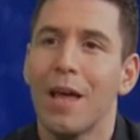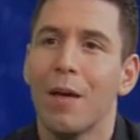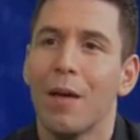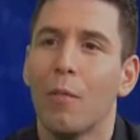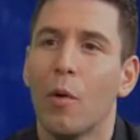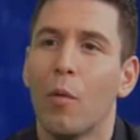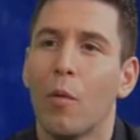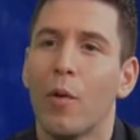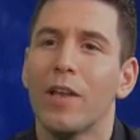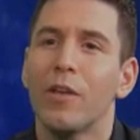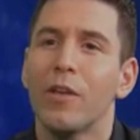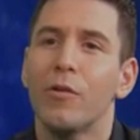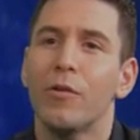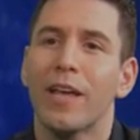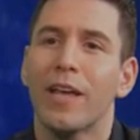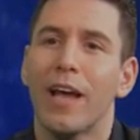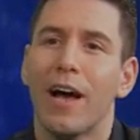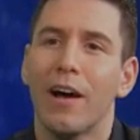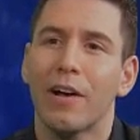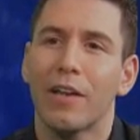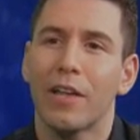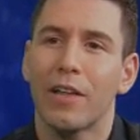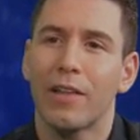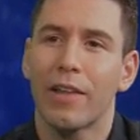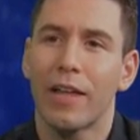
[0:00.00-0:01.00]
But when you
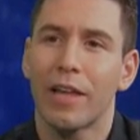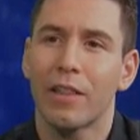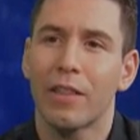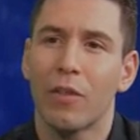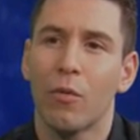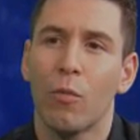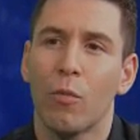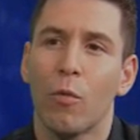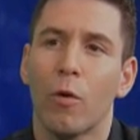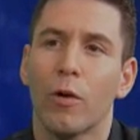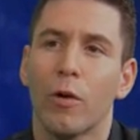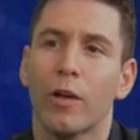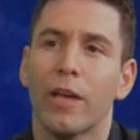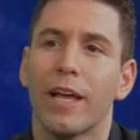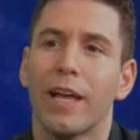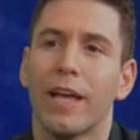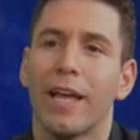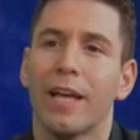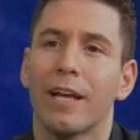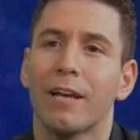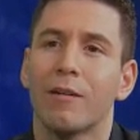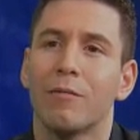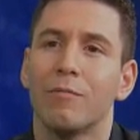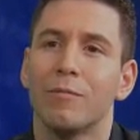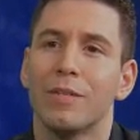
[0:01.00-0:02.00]
calculate the working
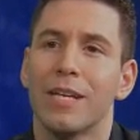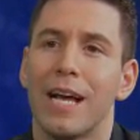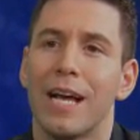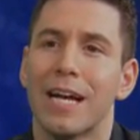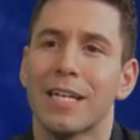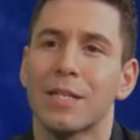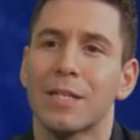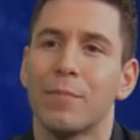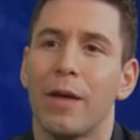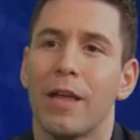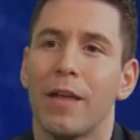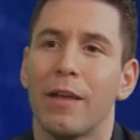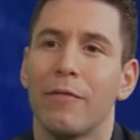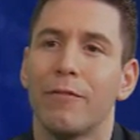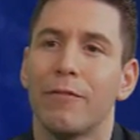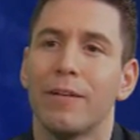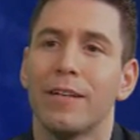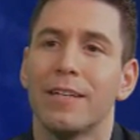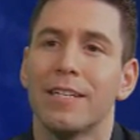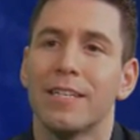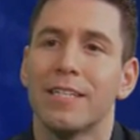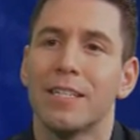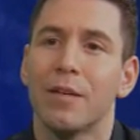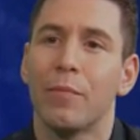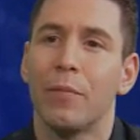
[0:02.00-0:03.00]
income tax benefit
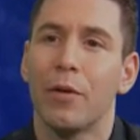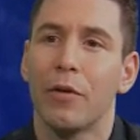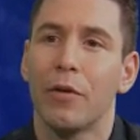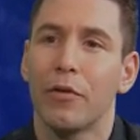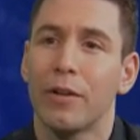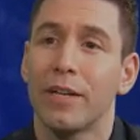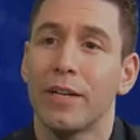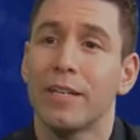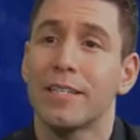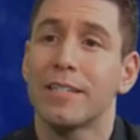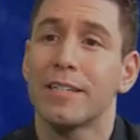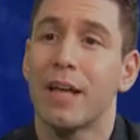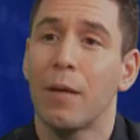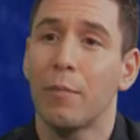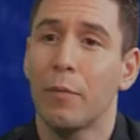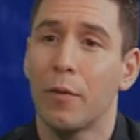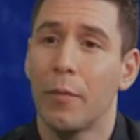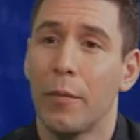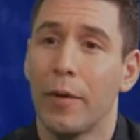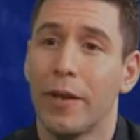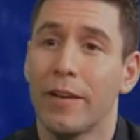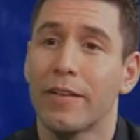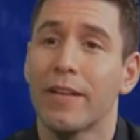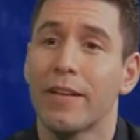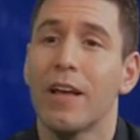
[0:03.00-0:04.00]
disability
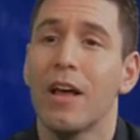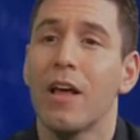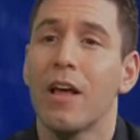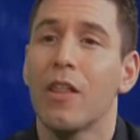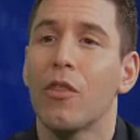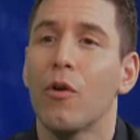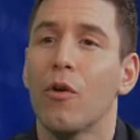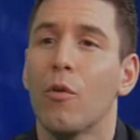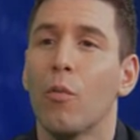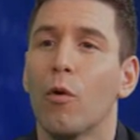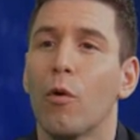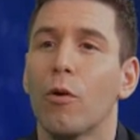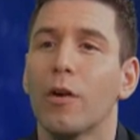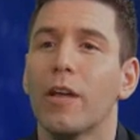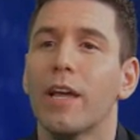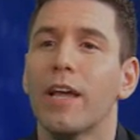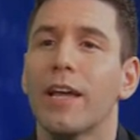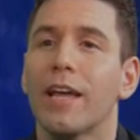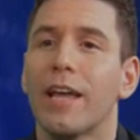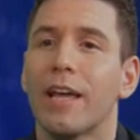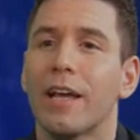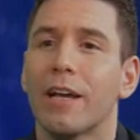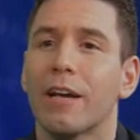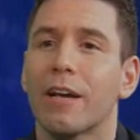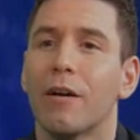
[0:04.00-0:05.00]
supplement, the working
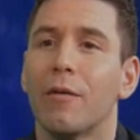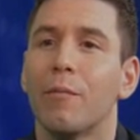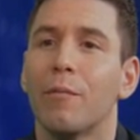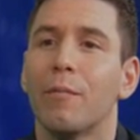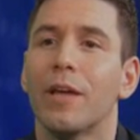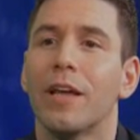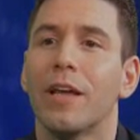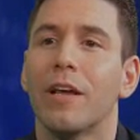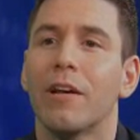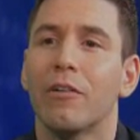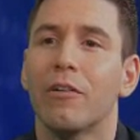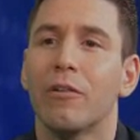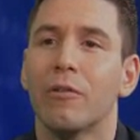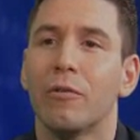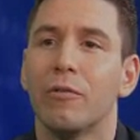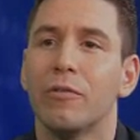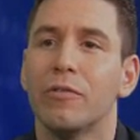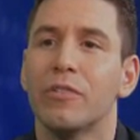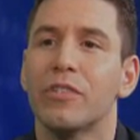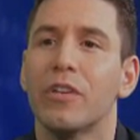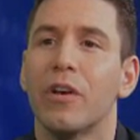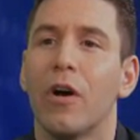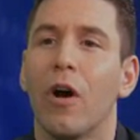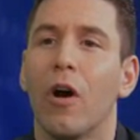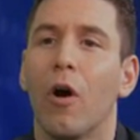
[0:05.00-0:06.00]
income
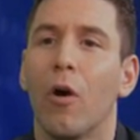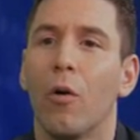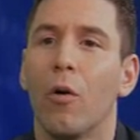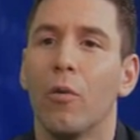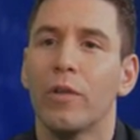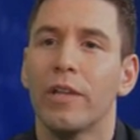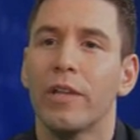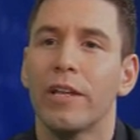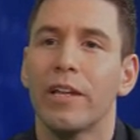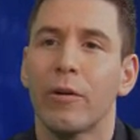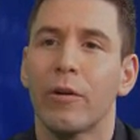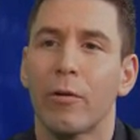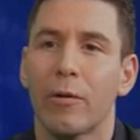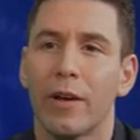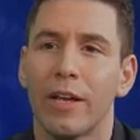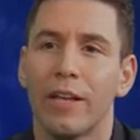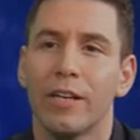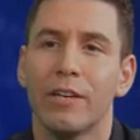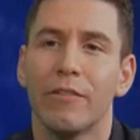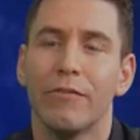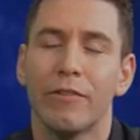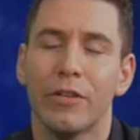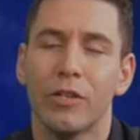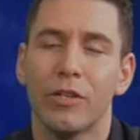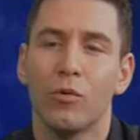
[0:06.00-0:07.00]
includes only your
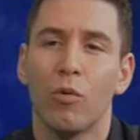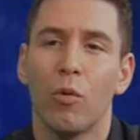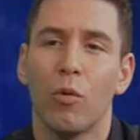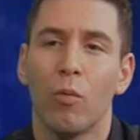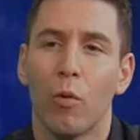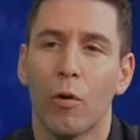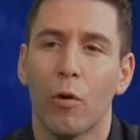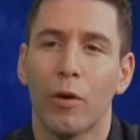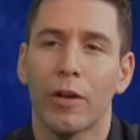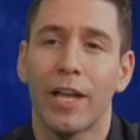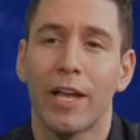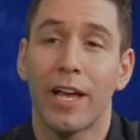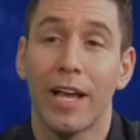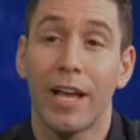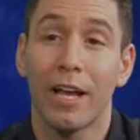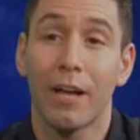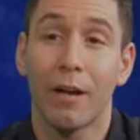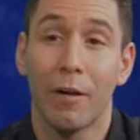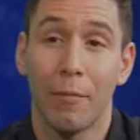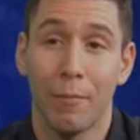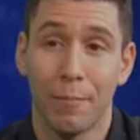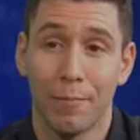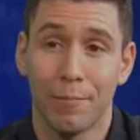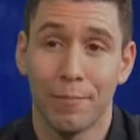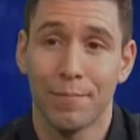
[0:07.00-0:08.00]
individual working
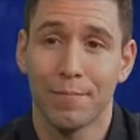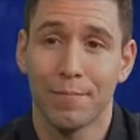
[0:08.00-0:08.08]
income.